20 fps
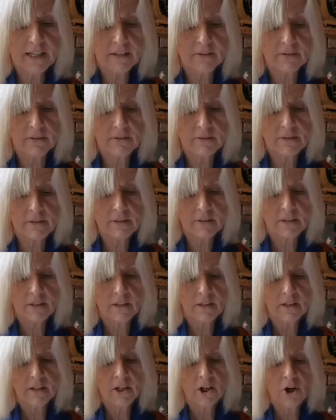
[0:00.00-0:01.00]
fails,
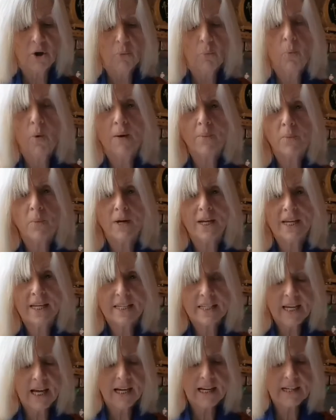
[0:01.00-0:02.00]
when we
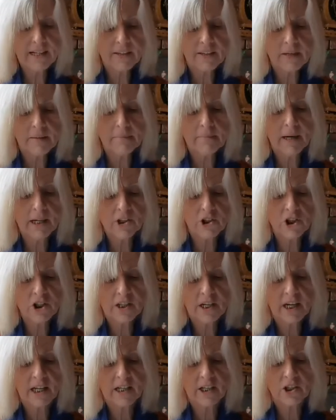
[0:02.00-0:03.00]
lack the
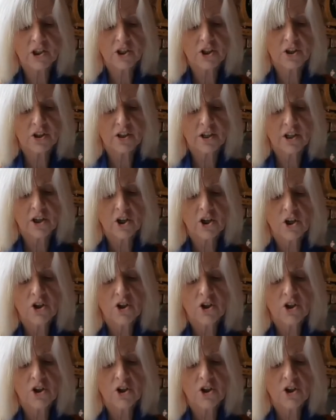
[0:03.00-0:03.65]
imagination